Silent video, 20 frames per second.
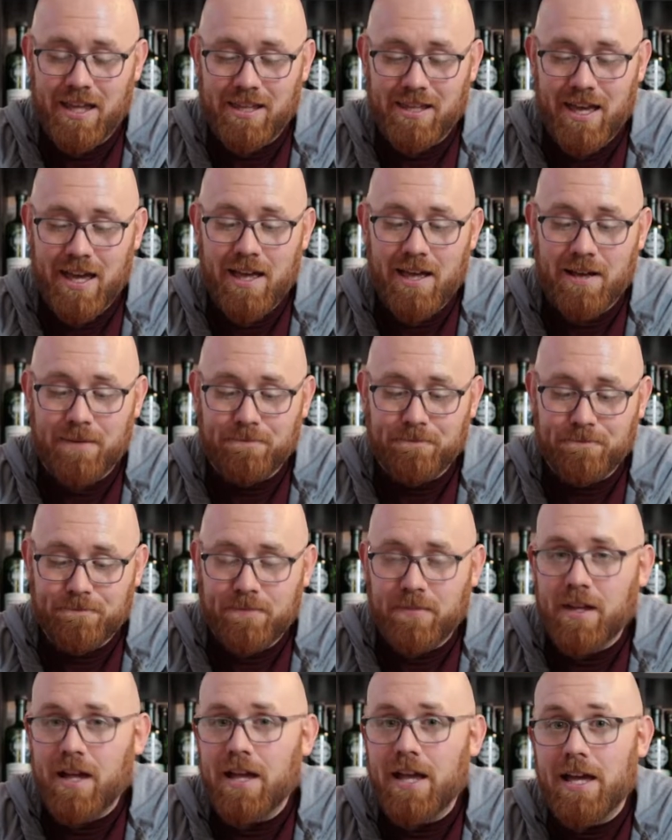Yeah,
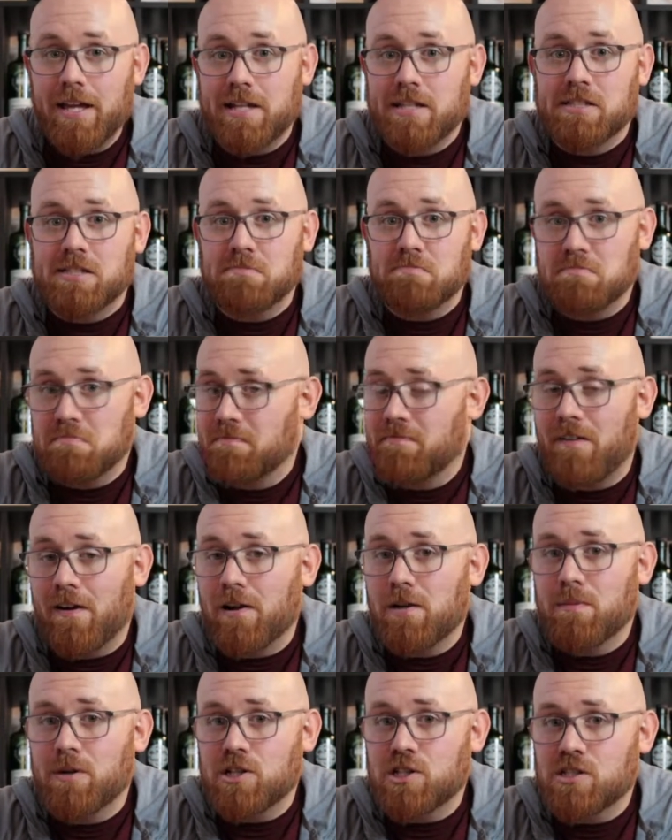it is
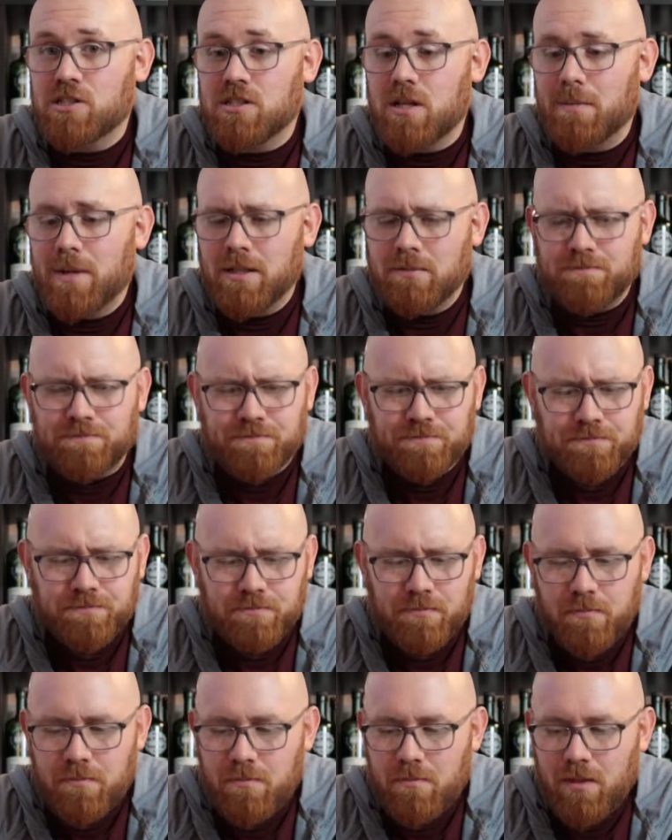very much summer,
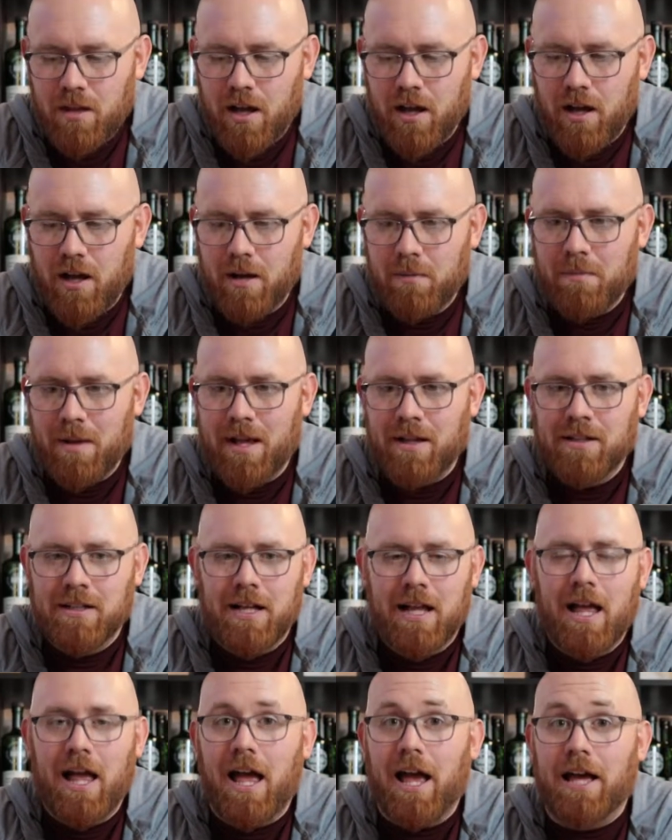
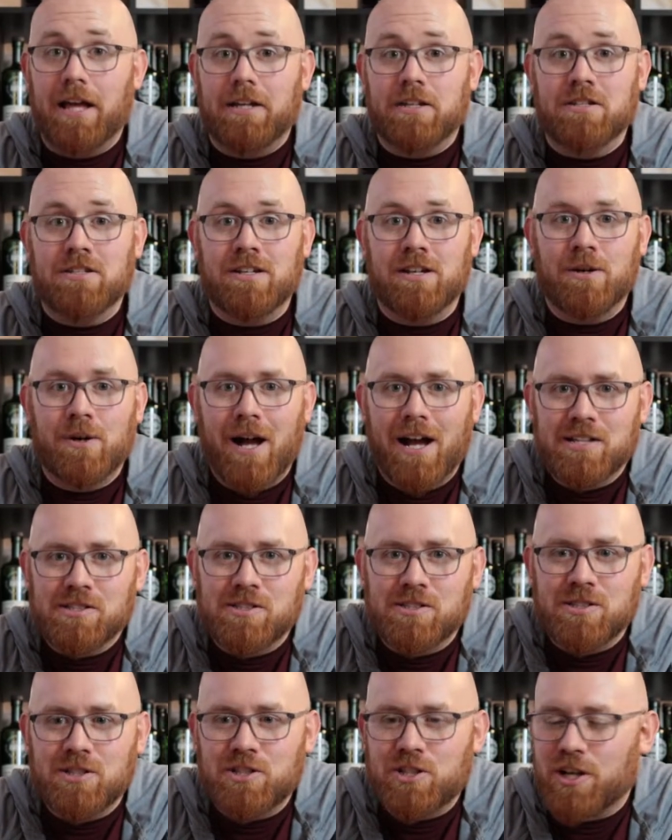and, you know, as
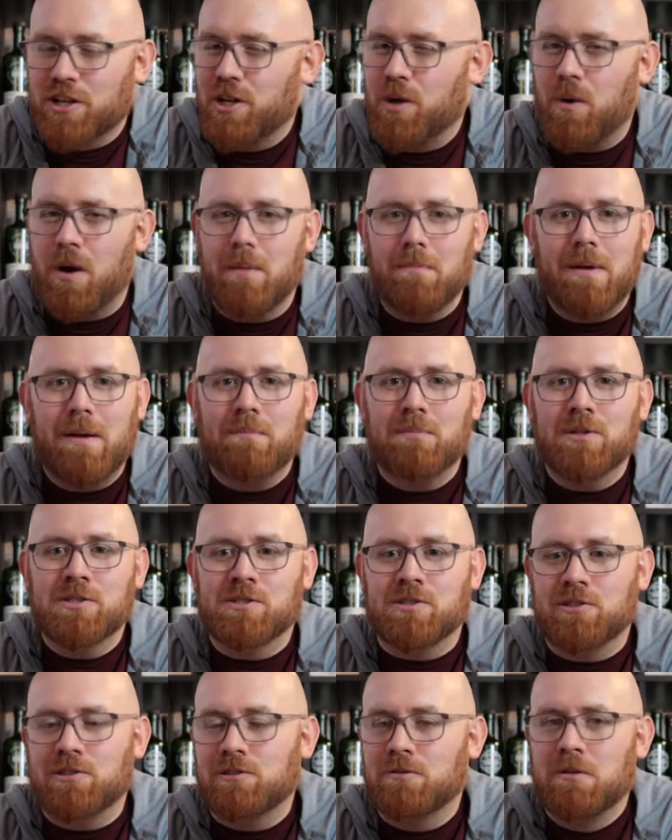such, I know our members
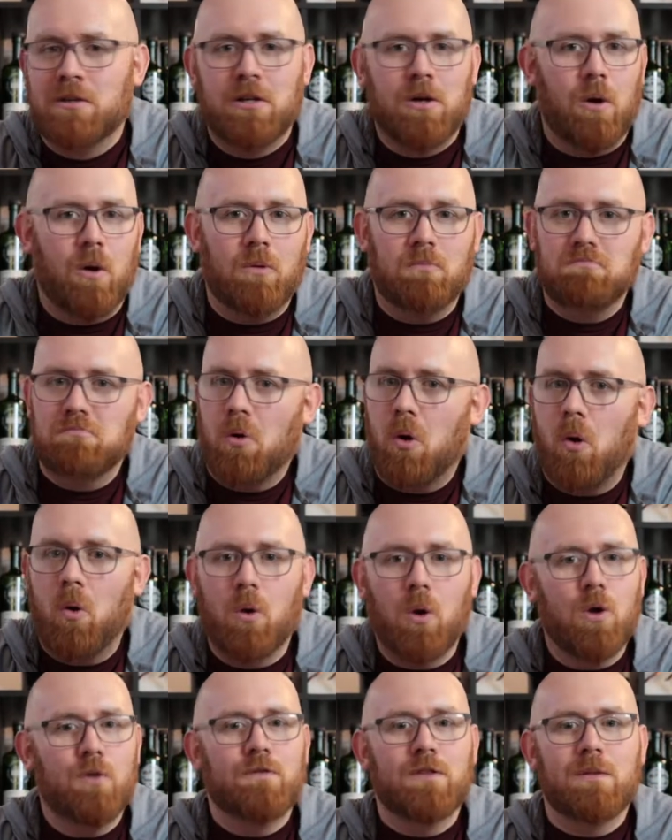are
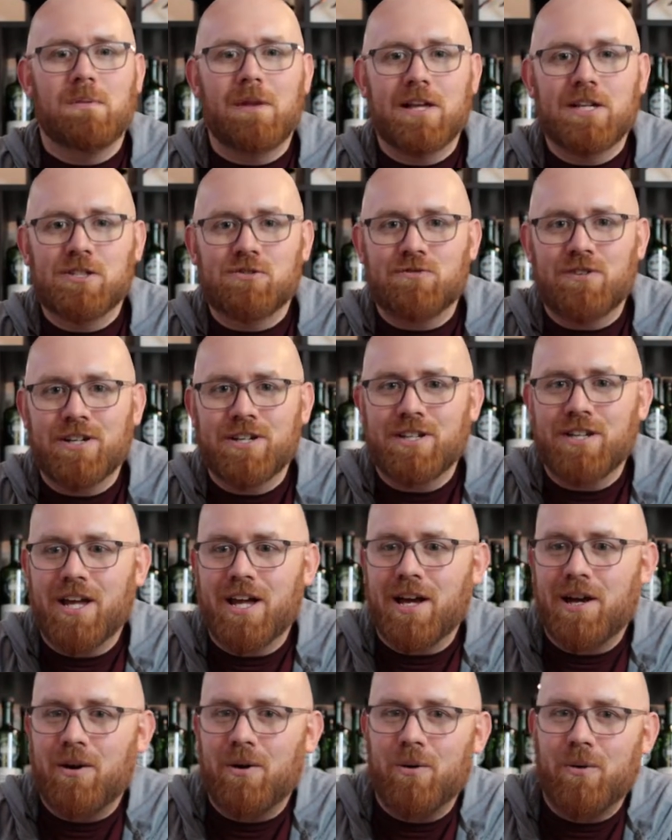all over the place right
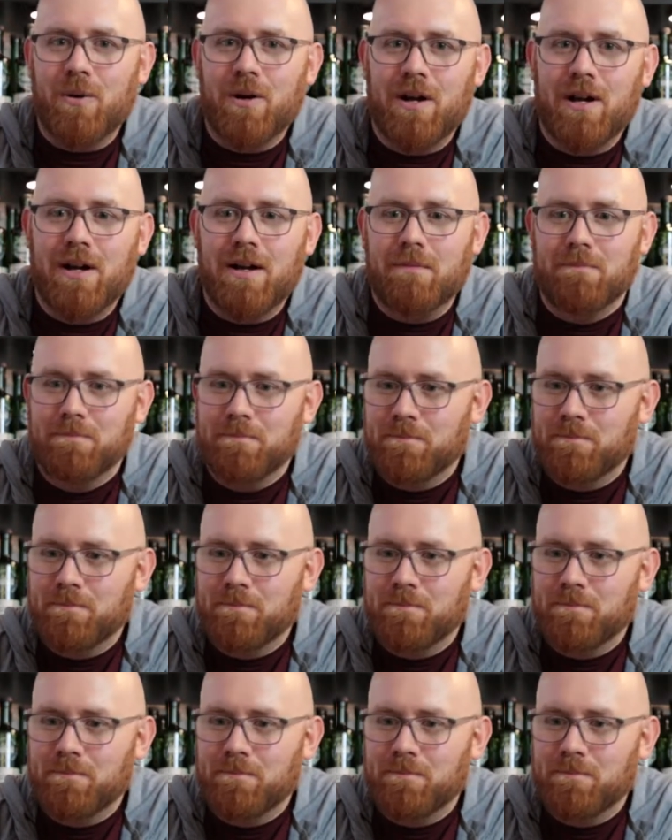now.